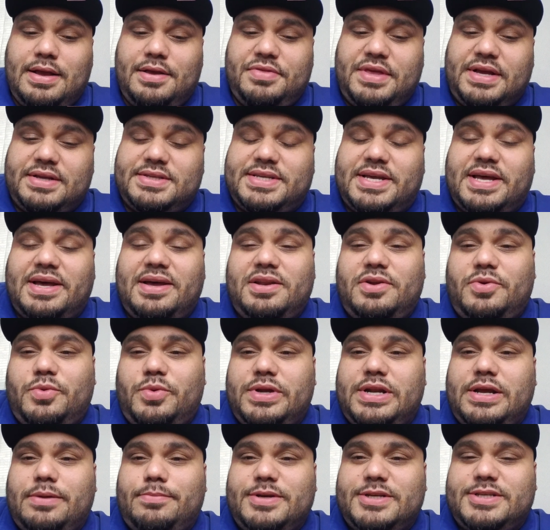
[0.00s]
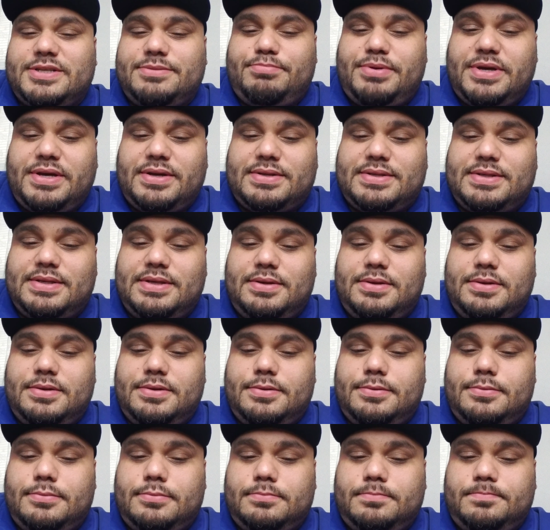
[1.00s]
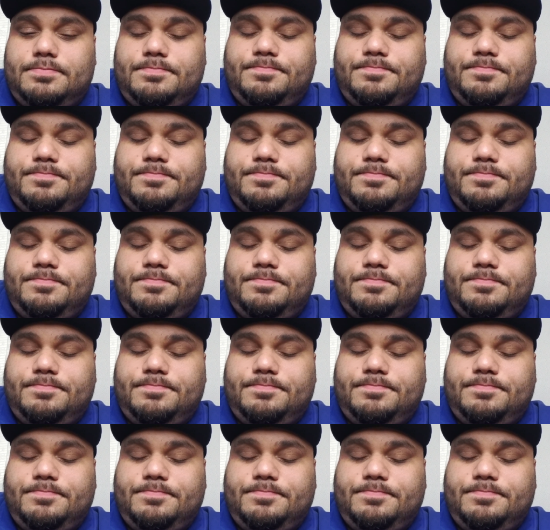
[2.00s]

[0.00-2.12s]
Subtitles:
that's kind of what I'm expecting